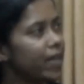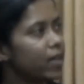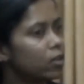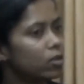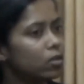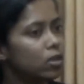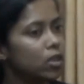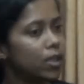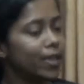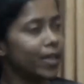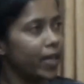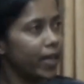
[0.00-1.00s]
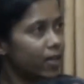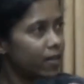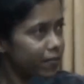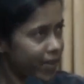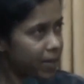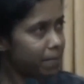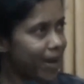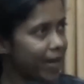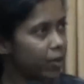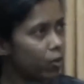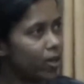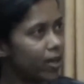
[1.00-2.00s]
like, in a very
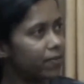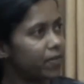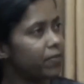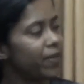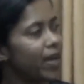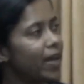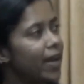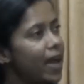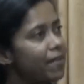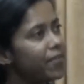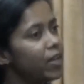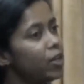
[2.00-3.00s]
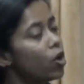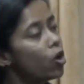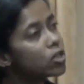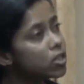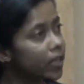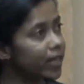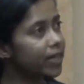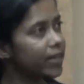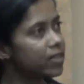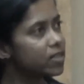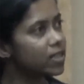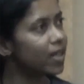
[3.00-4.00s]
micro level, we are having North
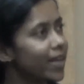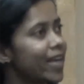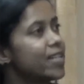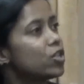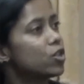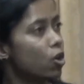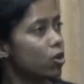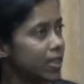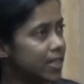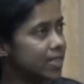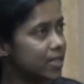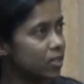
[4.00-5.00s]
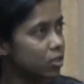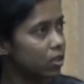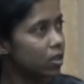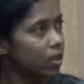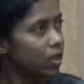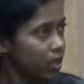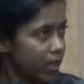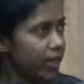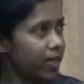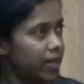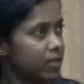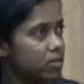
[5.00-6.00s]
Indians against Northeast
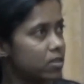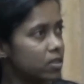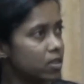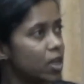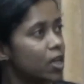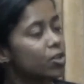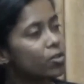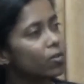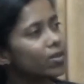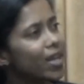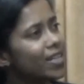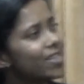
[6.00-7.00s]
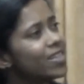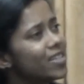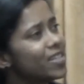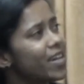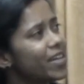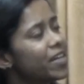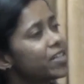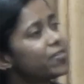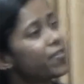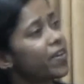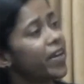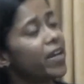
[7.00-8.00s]
Indians. So doesn't
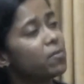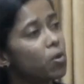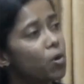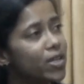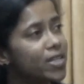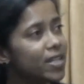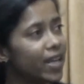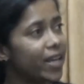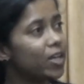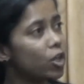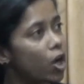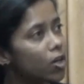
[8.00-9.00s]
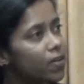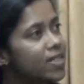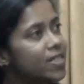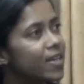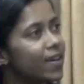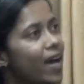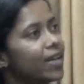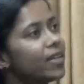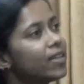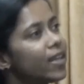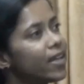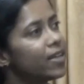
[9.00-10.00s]
narrative create more intolerance
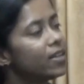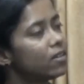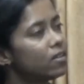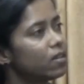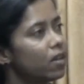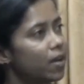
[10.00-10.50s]
rather than...